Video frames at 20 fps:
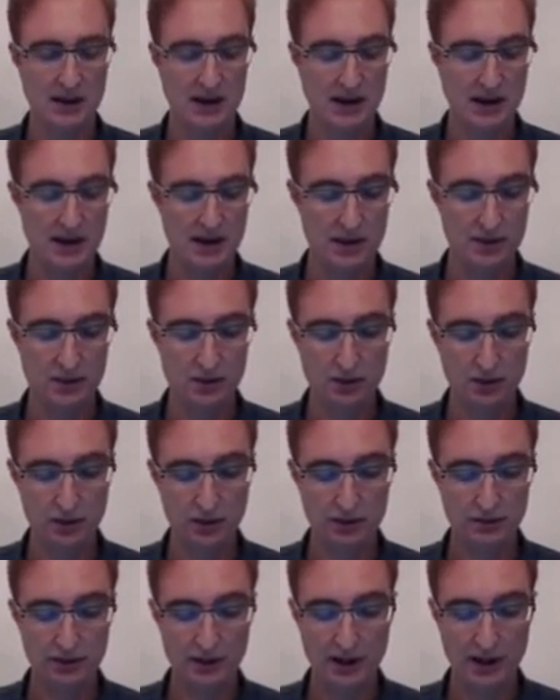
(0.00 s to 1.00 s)
And you can
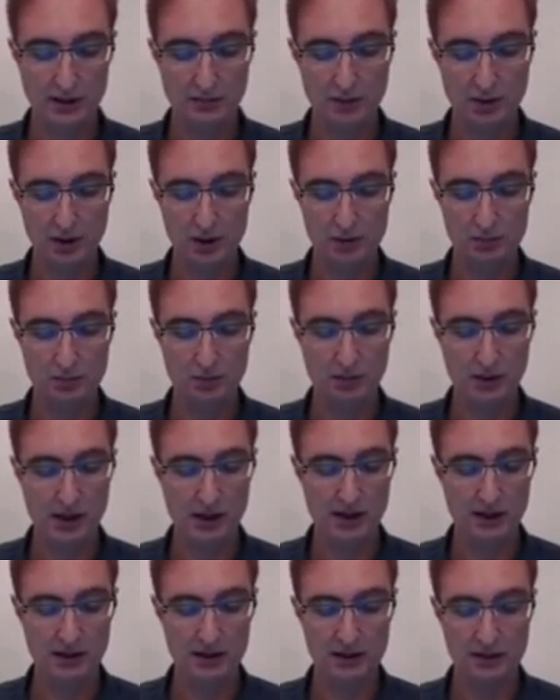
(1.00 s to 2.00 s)
often have multiple
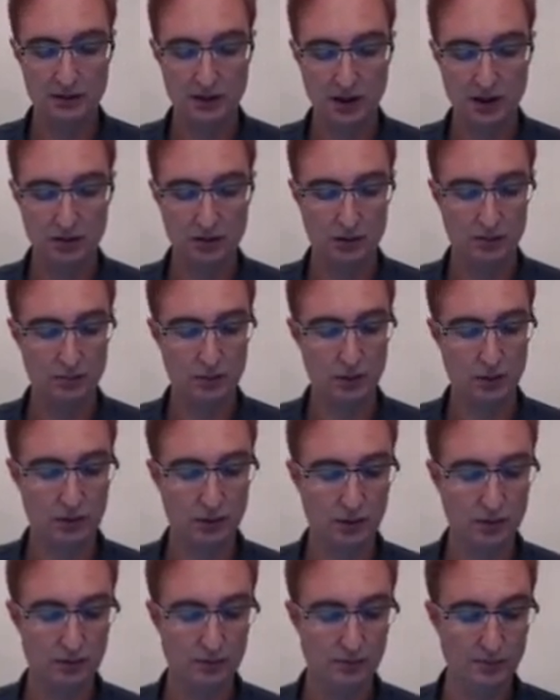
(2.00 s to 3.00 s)
parties, a group
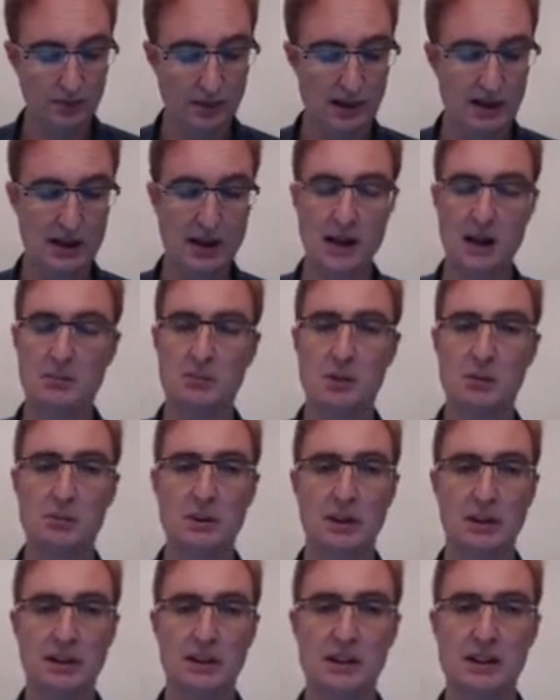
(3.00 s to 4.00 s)
call,
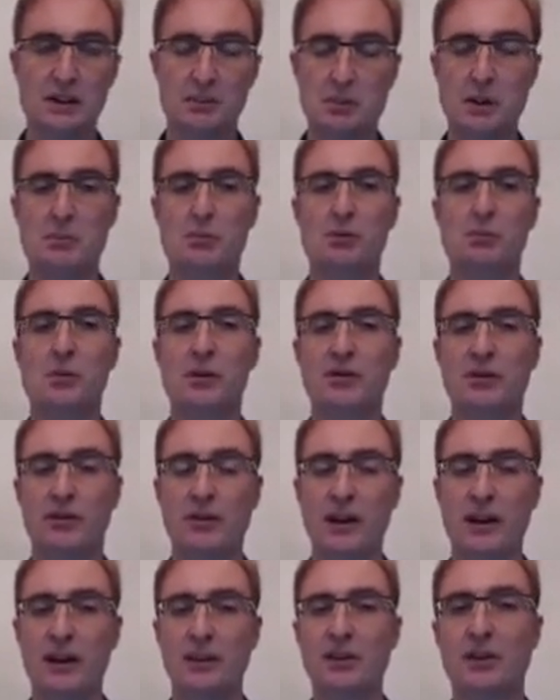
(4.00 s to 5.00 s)
mobility as people move
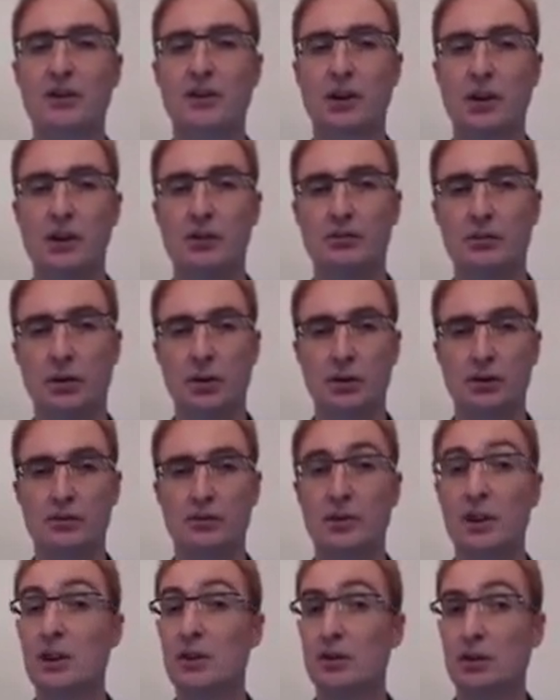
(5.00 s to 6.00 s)
around and so forth.
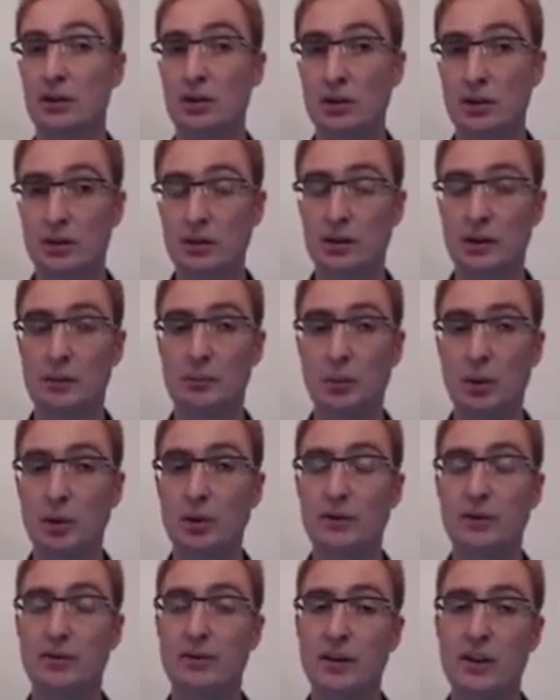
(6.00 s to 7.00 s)
These are all
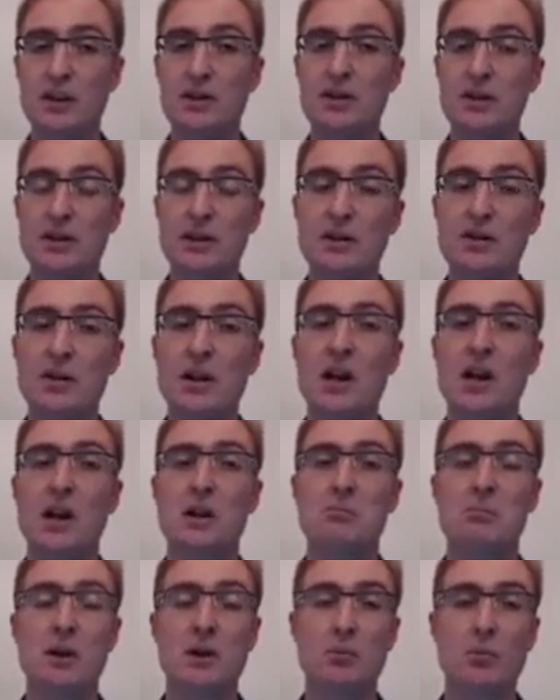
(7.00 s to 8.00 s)
important features.
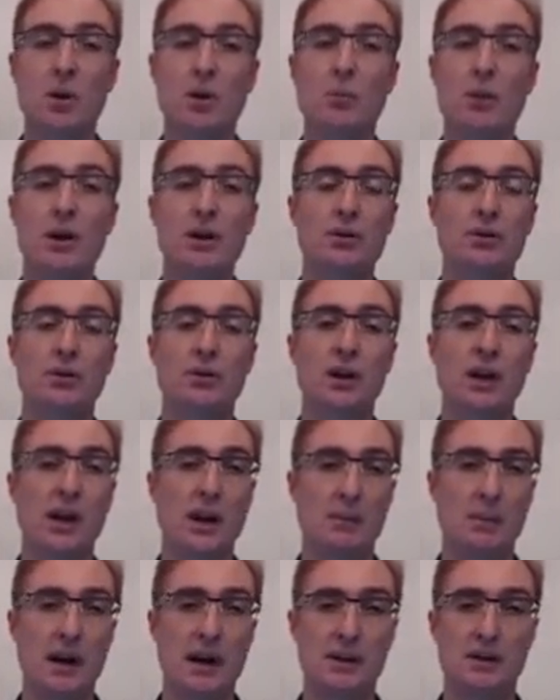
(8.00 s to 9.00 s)
But in what we're talking
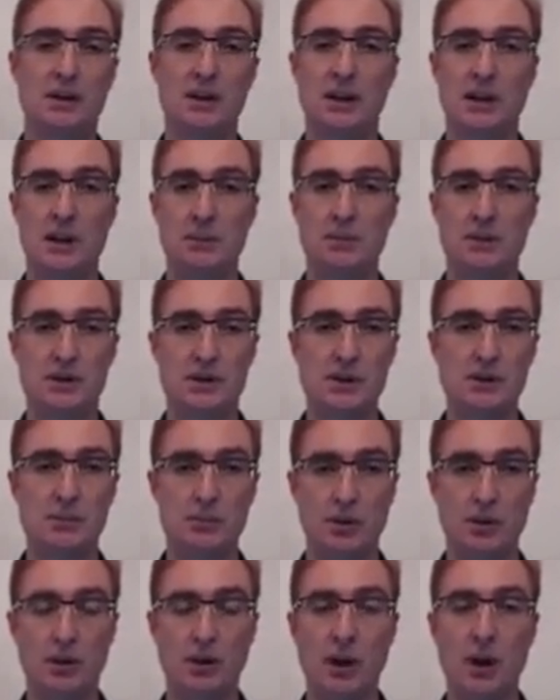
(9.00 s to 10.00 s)
about, to keep it
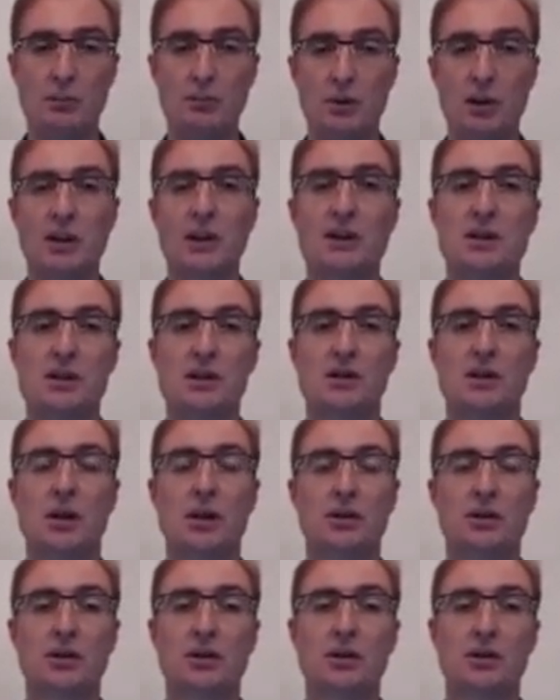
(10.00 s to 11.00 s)
simple, I'm really just
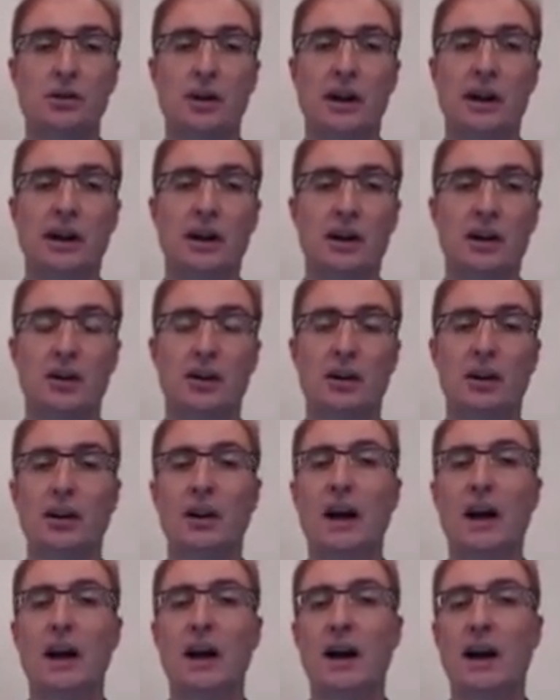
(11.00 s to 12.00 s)
concentrating
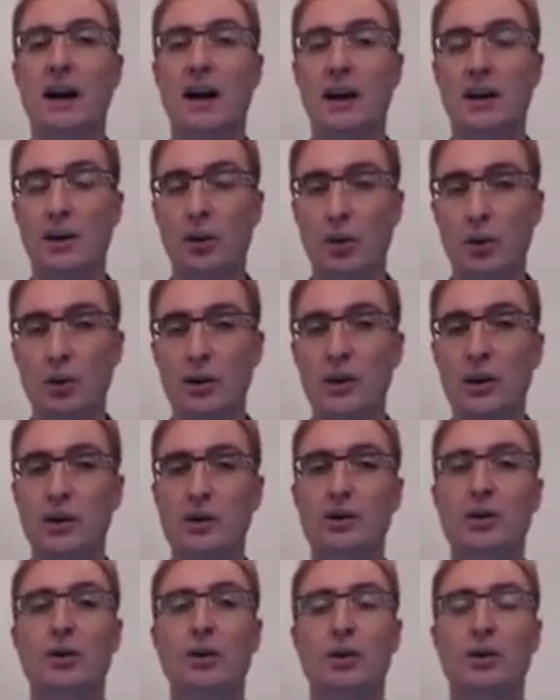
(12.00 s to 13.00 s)
on an audio
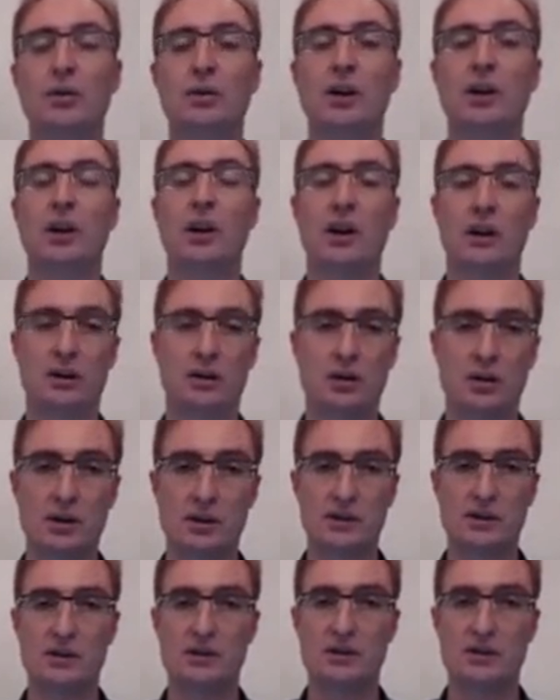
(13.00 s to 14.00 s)
call
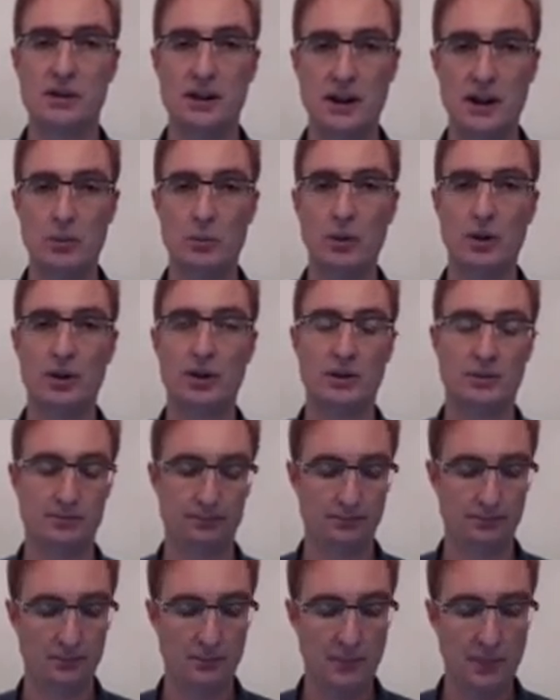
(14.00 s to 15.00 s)
across the network.
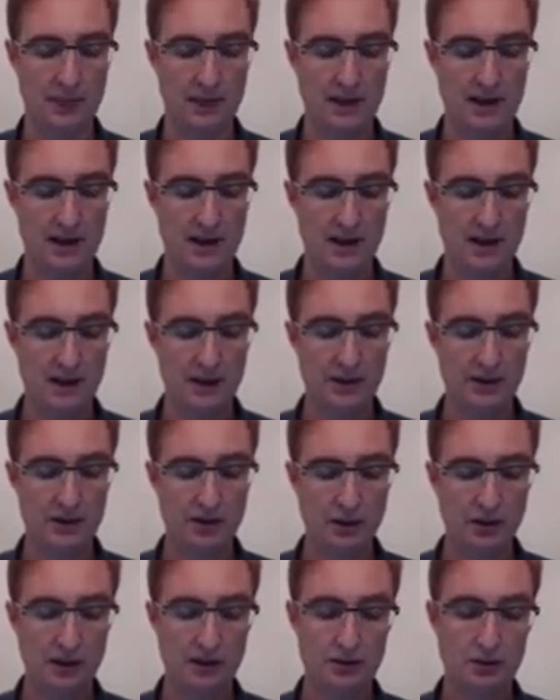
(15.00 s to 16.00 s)

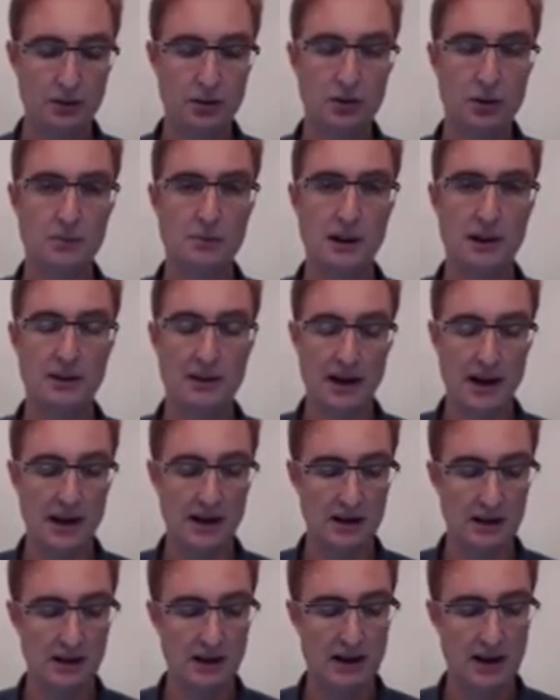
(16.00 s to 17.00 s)
So let's talk about
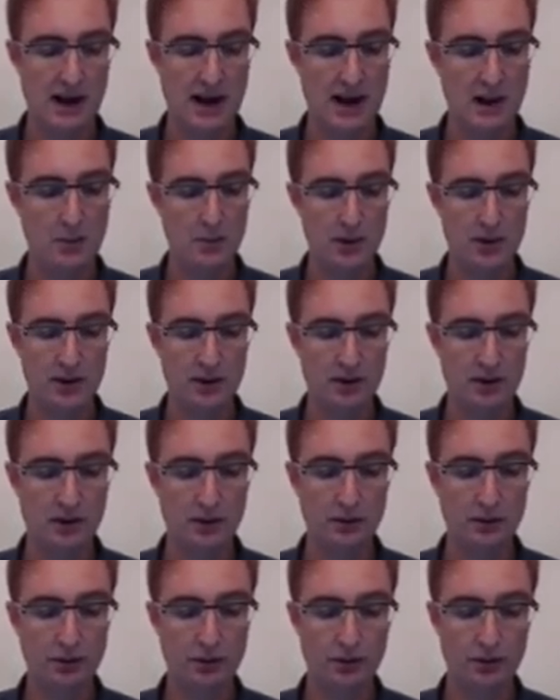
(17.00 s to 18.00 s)
that, and we're going to
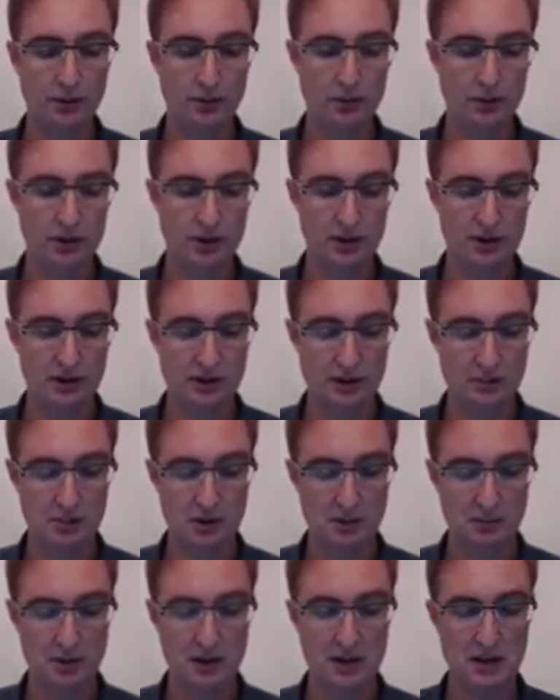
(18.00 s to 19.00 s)
go through just some of
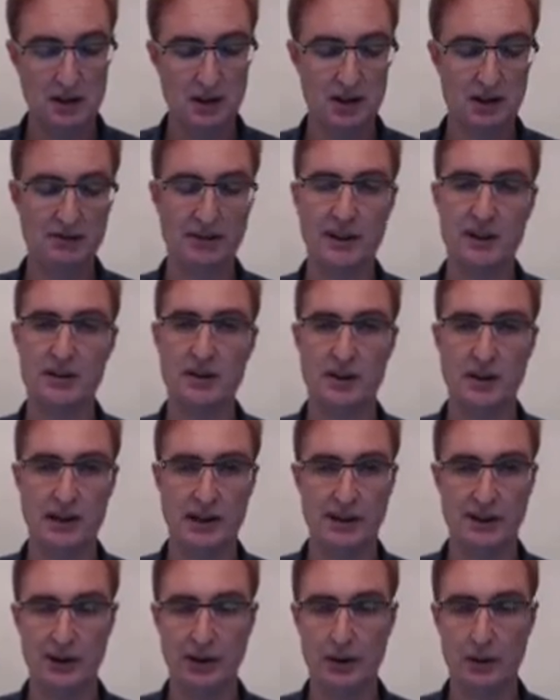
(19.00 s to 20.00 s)
the pieces of our
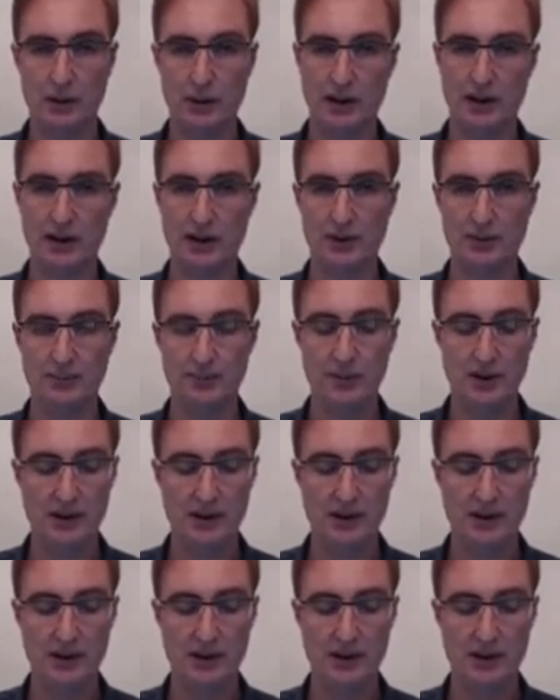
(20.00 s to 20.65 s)
scenario here.